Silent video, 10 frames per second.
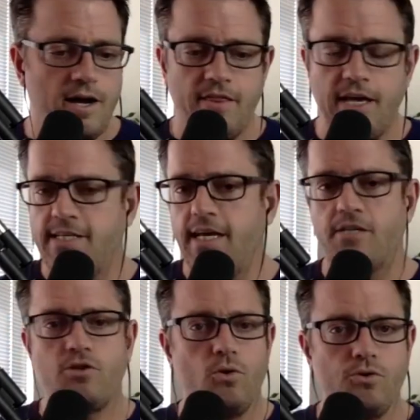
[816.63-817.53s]
They take
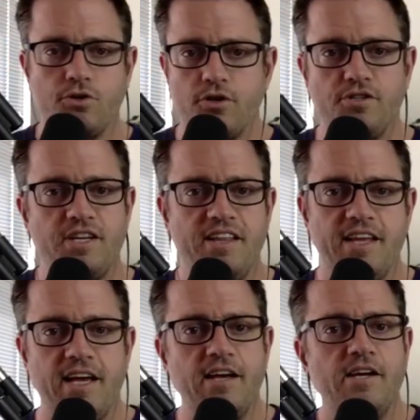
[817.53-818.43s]
soldiers and
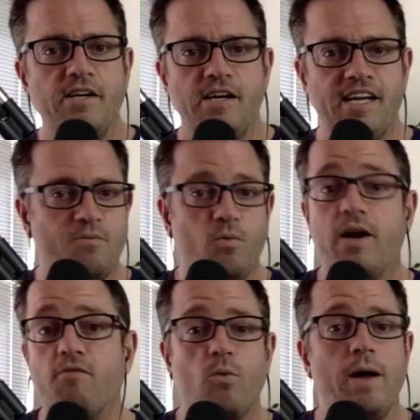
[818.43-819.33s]
they, in
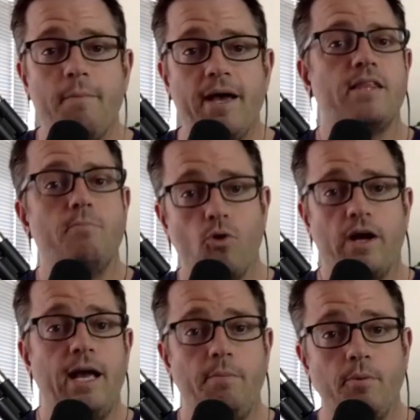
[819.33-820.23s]
whatever way, make them more
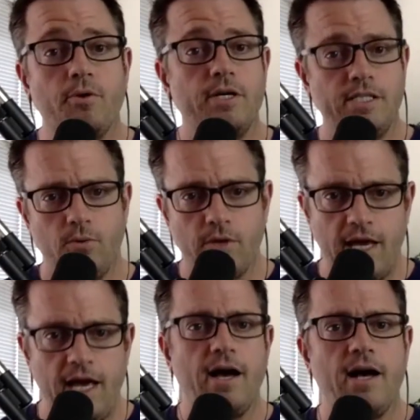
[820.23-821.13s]
capable to deal with
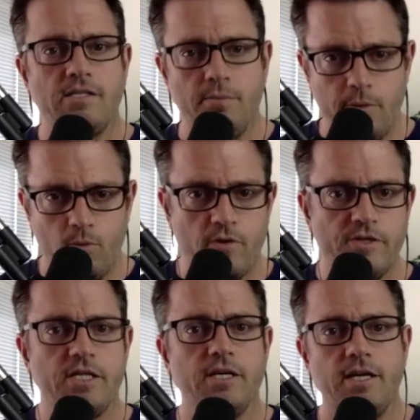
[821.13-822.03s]
chaos and be more
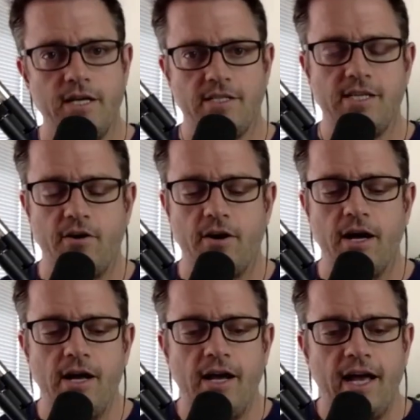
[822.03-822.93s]
resilient, et cetera.
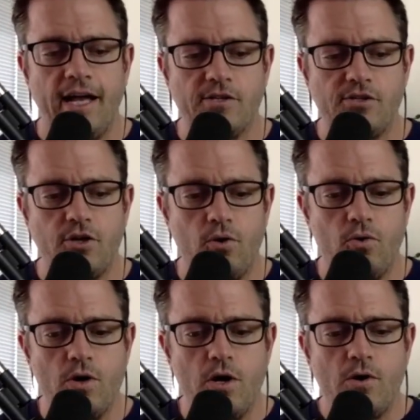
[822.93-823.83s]
And
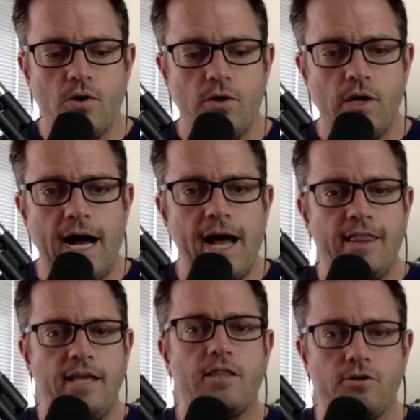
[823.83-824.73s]
so I
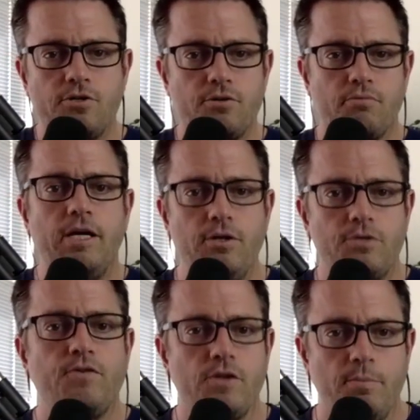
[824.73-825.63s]
think there's three
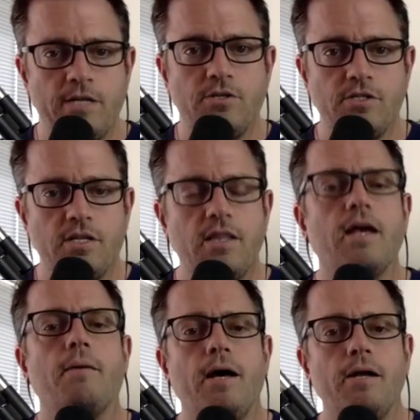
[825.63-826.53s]
useful dimensions to
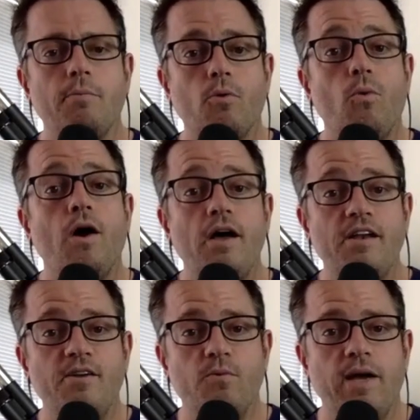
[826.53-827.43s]
think about. Number
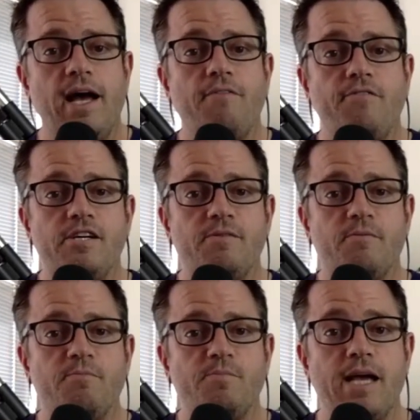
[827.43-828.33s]
one, we have to
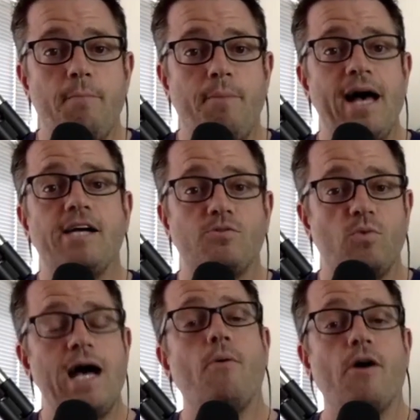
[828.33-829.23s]
get past
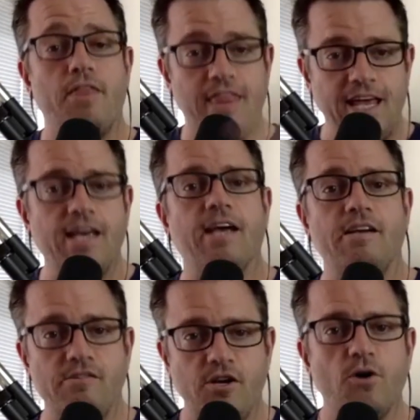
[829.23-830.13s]
how our thinking
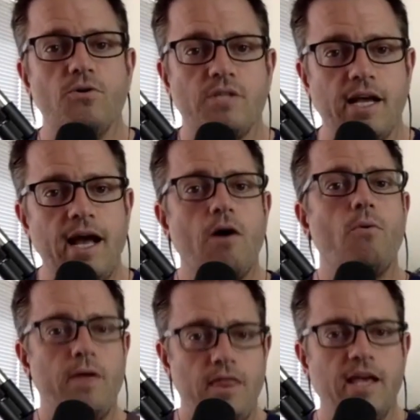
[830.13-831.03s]
goes. Like, how are
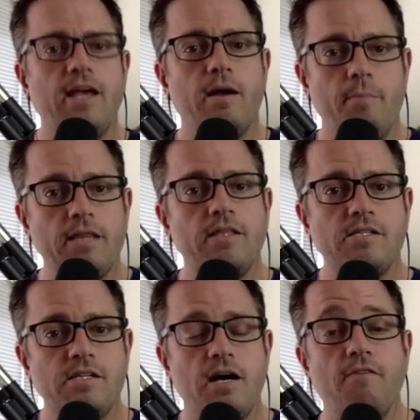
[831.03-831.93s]
we thinking about
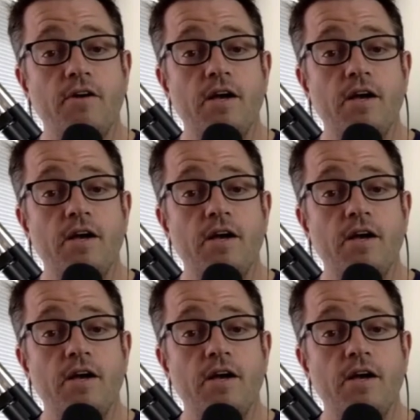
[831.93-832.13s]
this stuff?